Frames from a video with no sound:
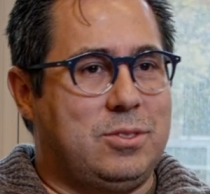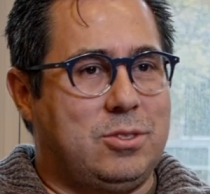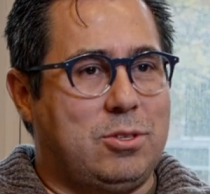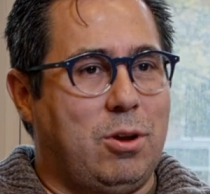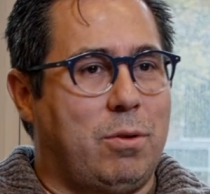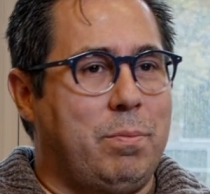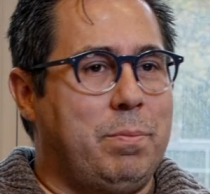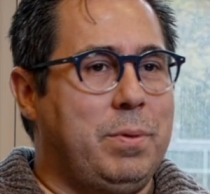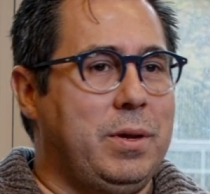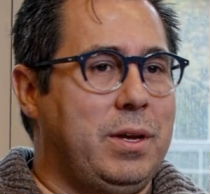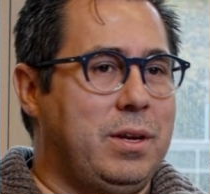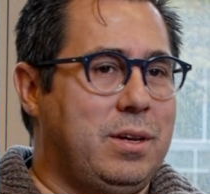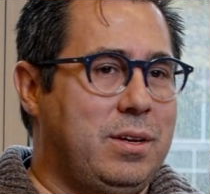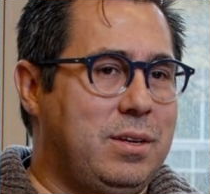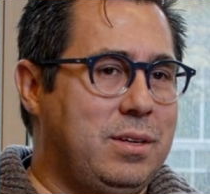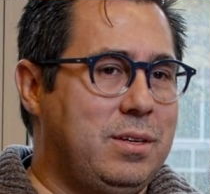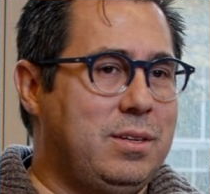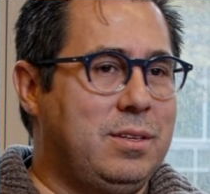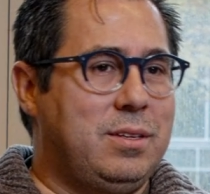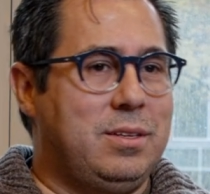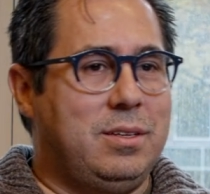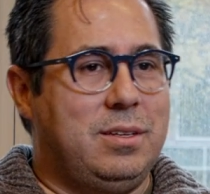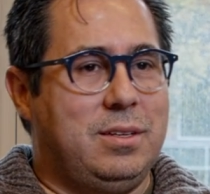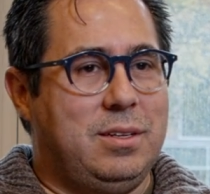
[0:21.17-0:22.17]
topic
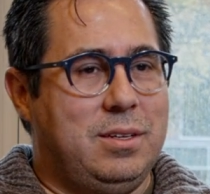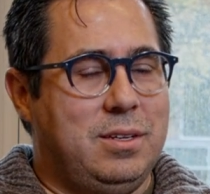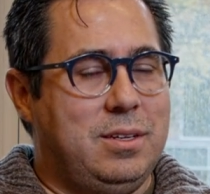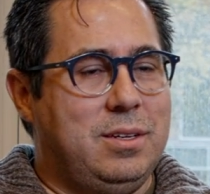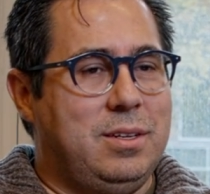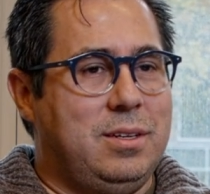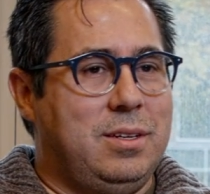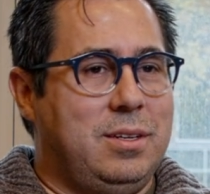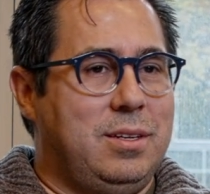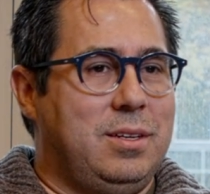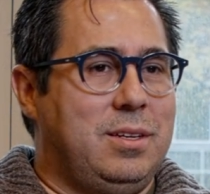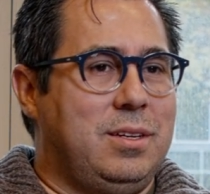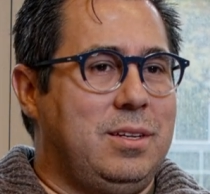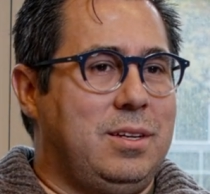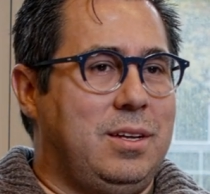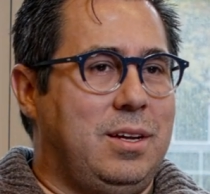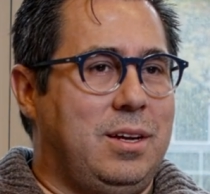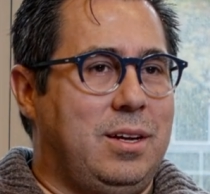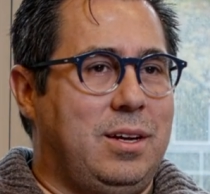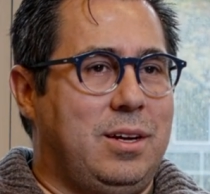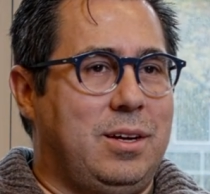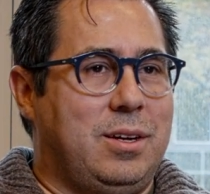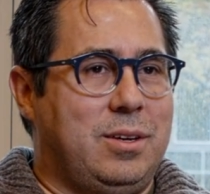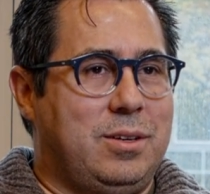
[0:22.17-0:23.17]

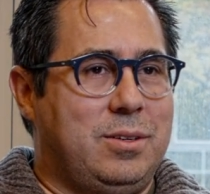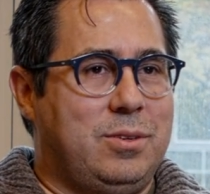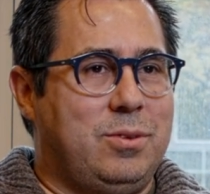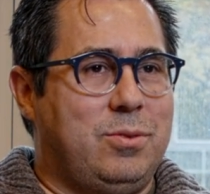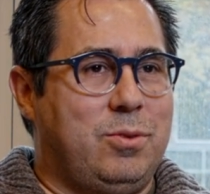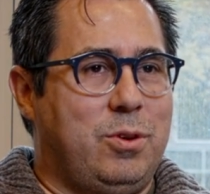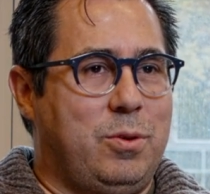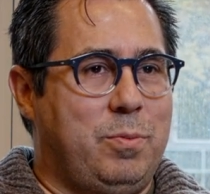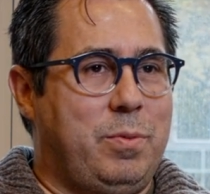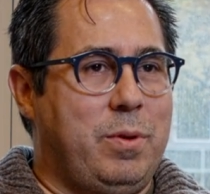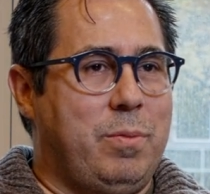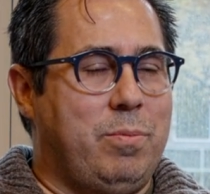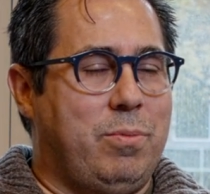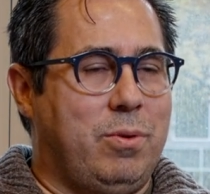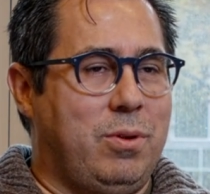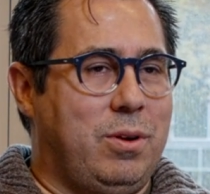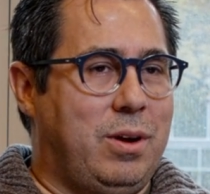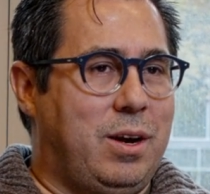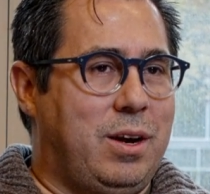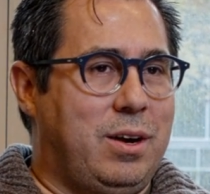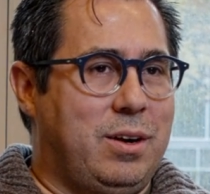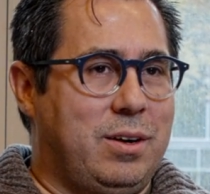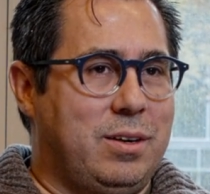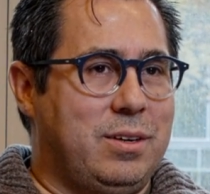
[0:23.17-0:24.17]
uh, where people
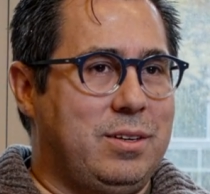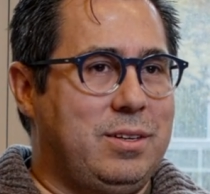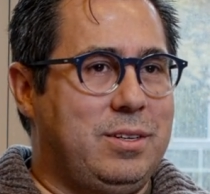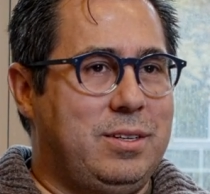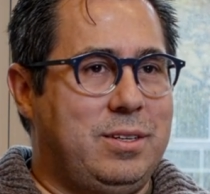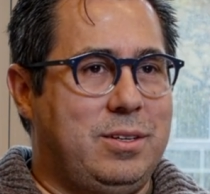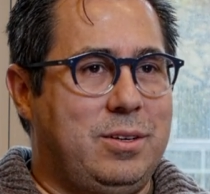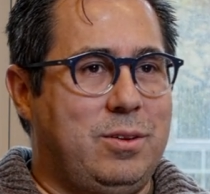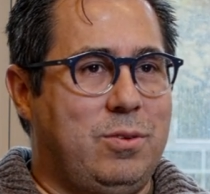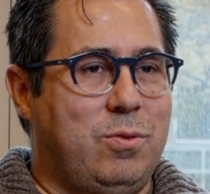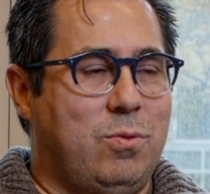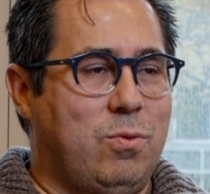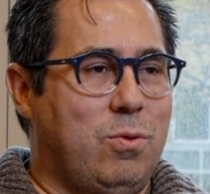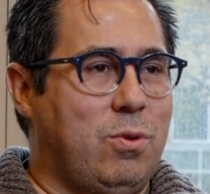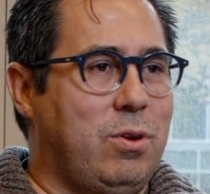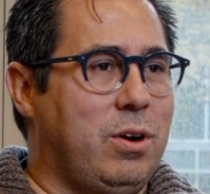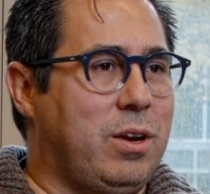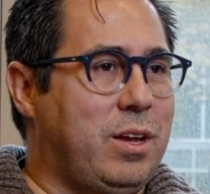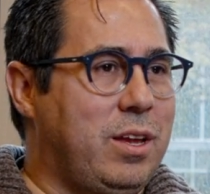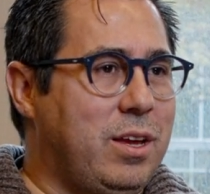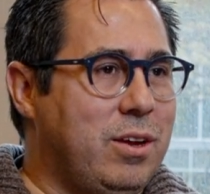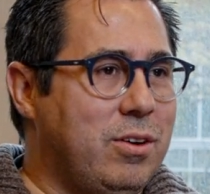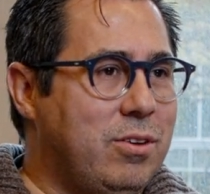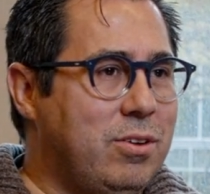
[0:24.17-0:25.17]
are
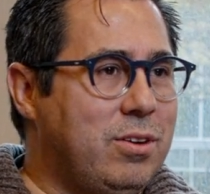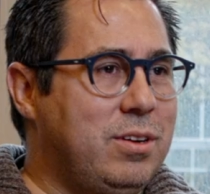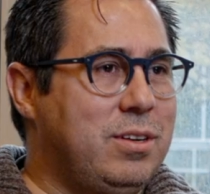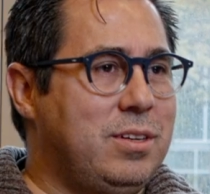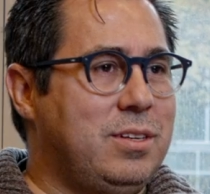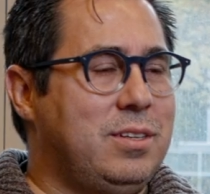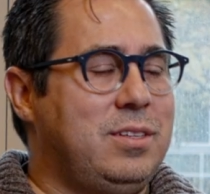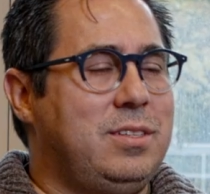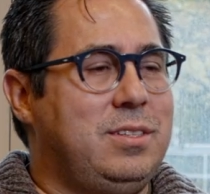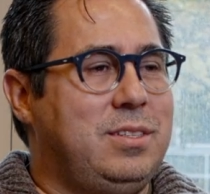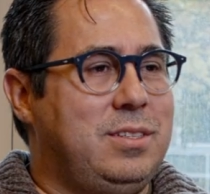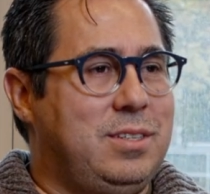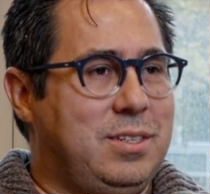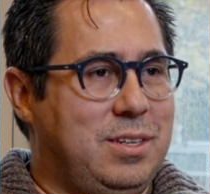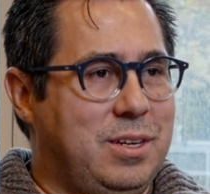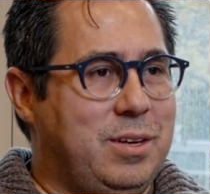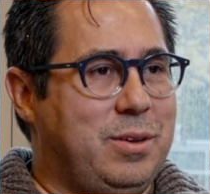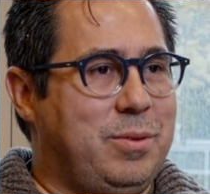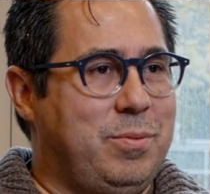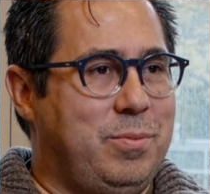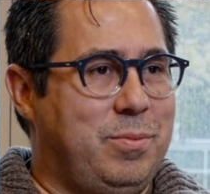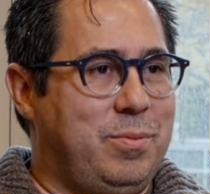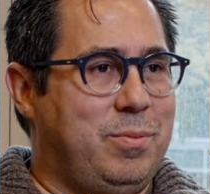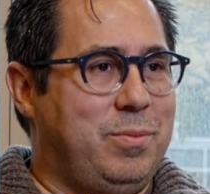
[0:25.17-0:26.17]
working on
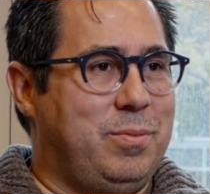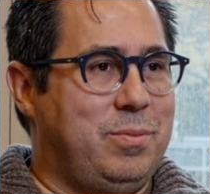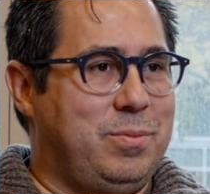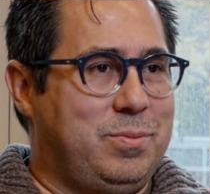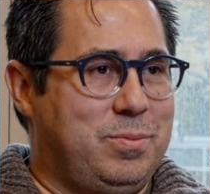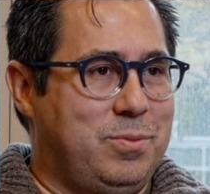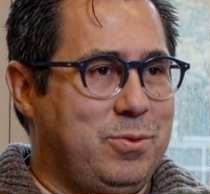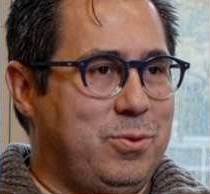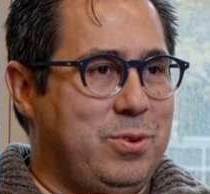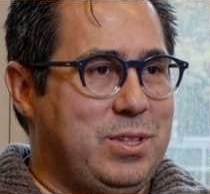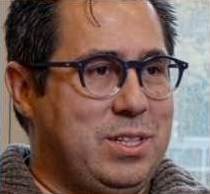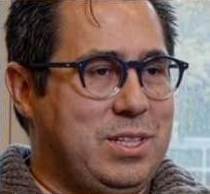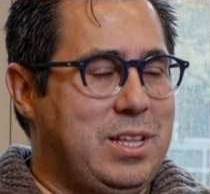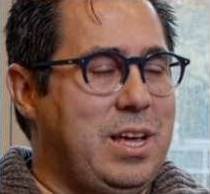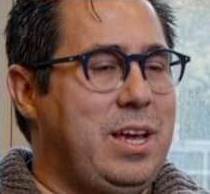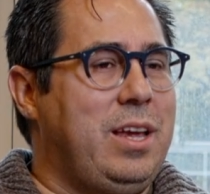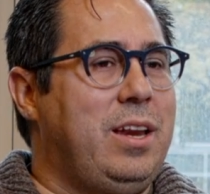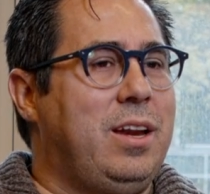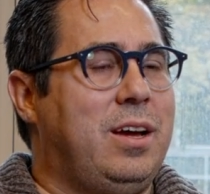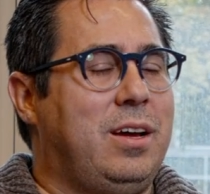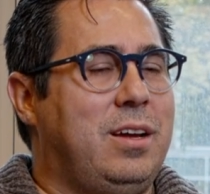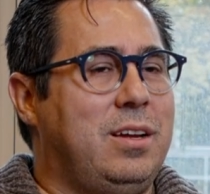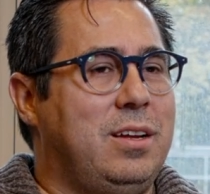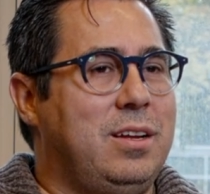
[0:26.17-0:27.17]
um, with
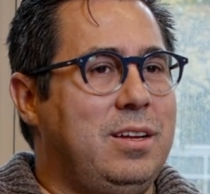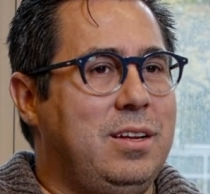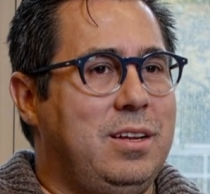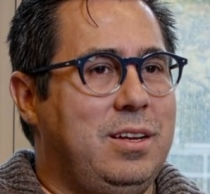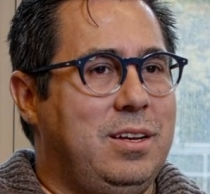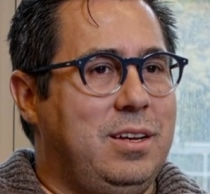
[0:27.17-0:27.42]
data,